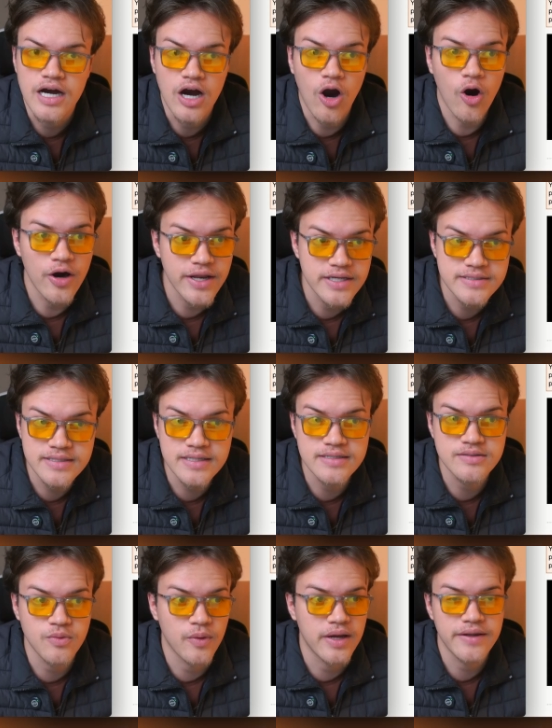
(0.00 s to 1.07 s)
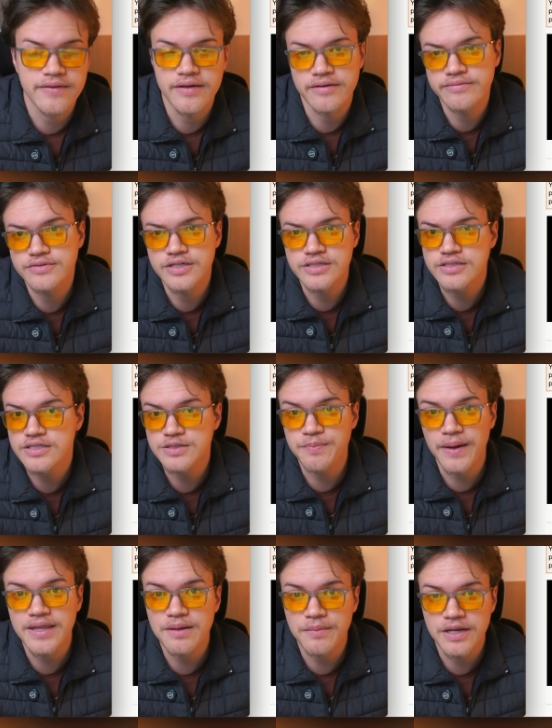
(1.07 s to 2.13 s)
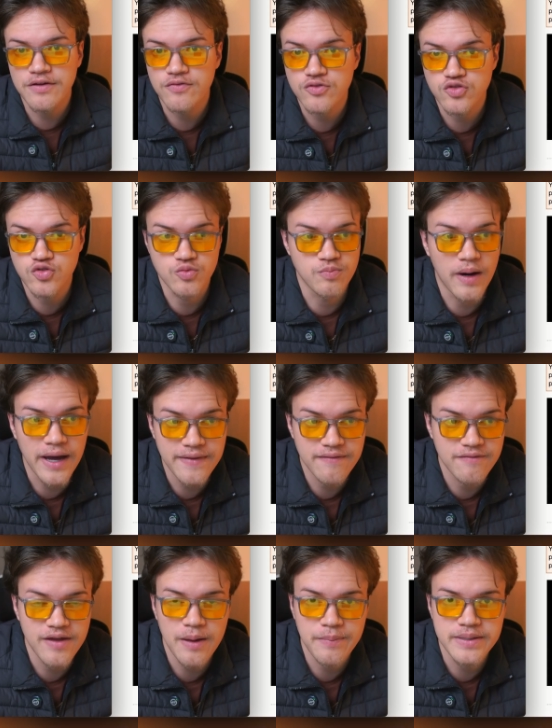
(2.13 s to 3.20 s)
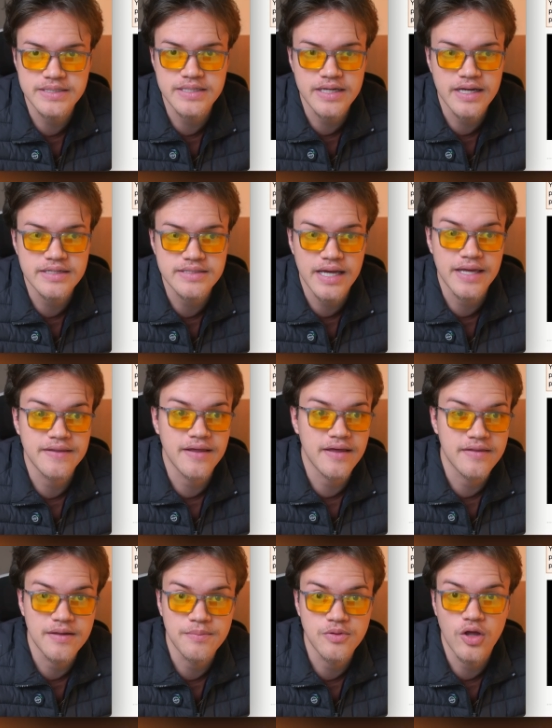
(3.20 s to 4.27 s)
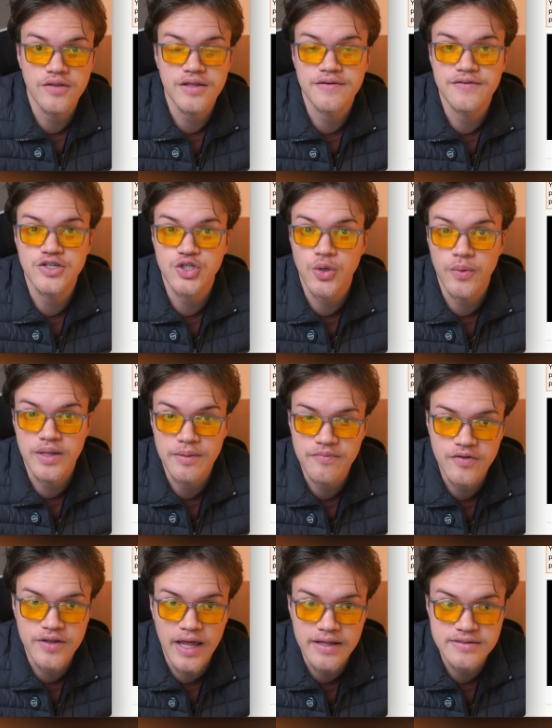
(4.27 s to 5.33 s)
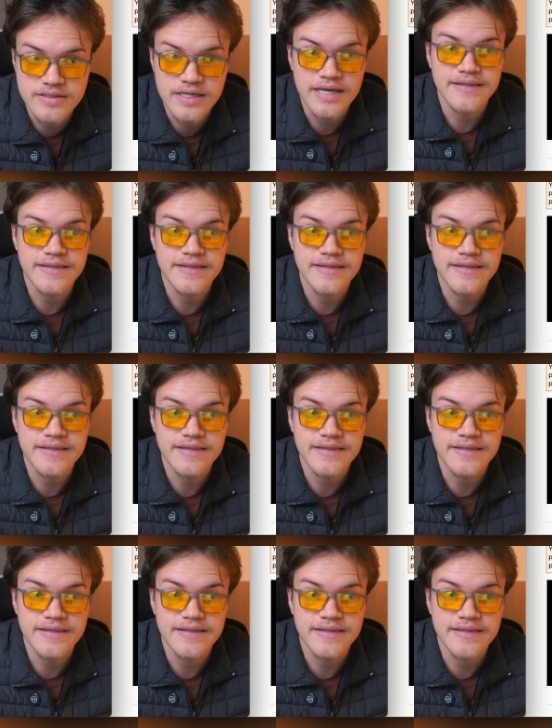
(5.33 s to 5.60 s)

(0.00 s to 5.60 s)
audiences where they just spend the money to buy the VIP tickets and they end up not even showing up for that.